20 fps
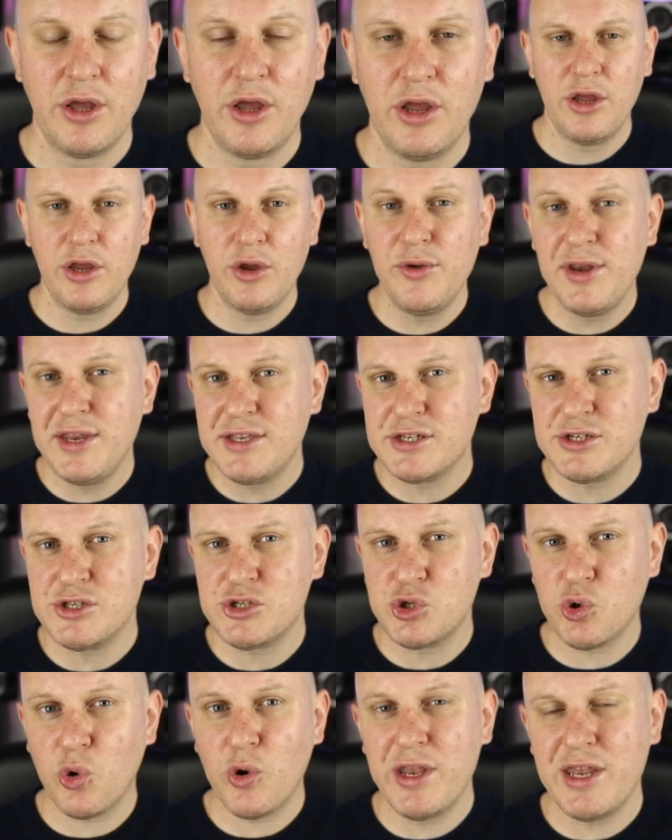You need to
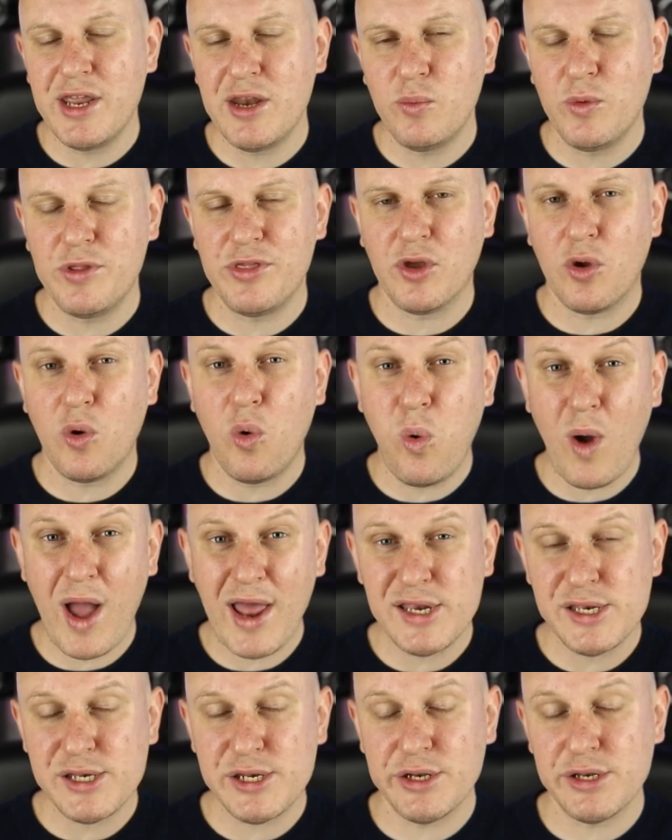join in with the
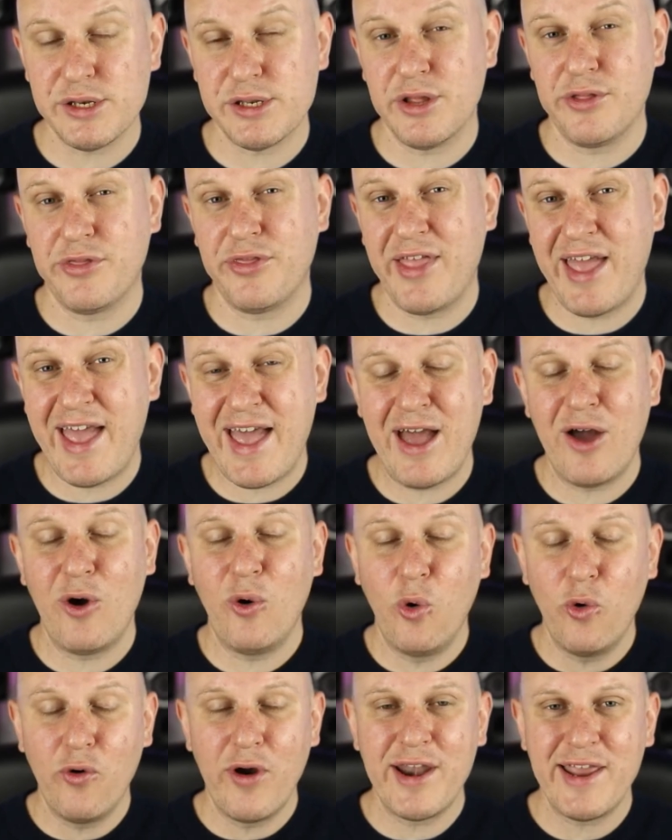questions that they're
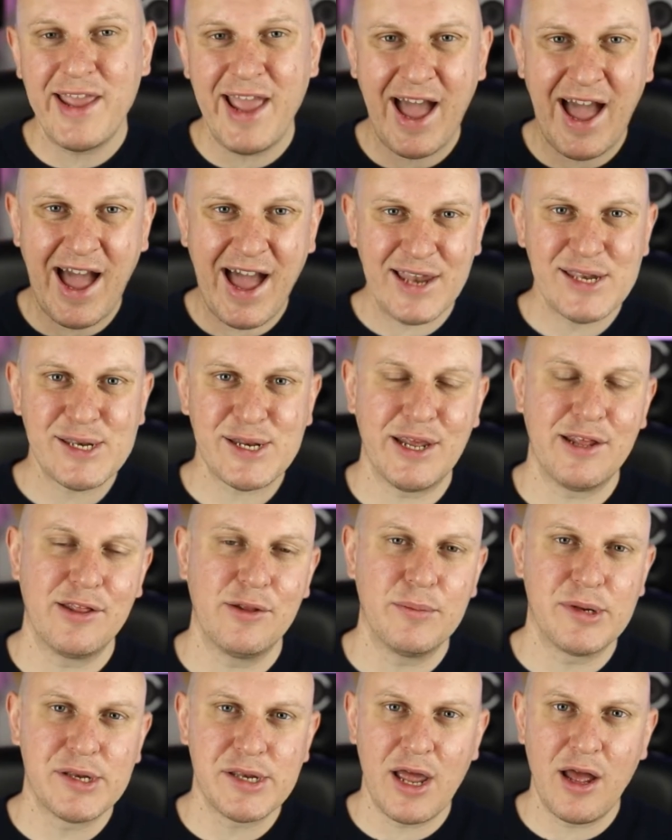already asking
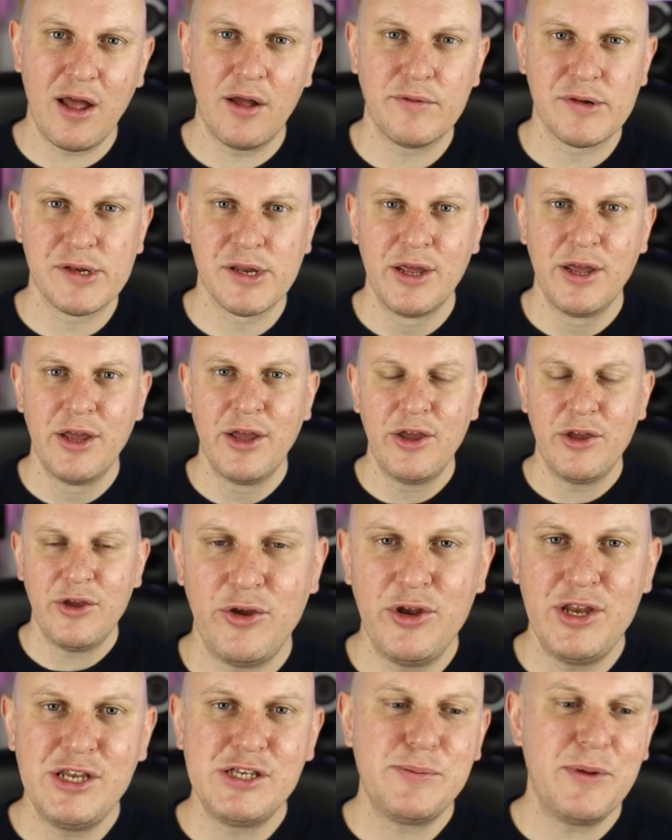themselves.
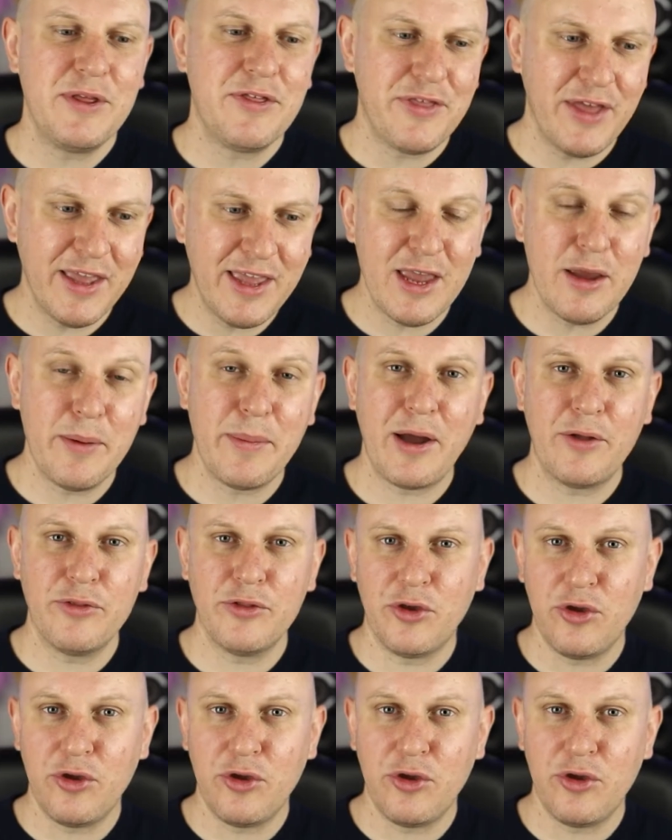You need to be thinking about the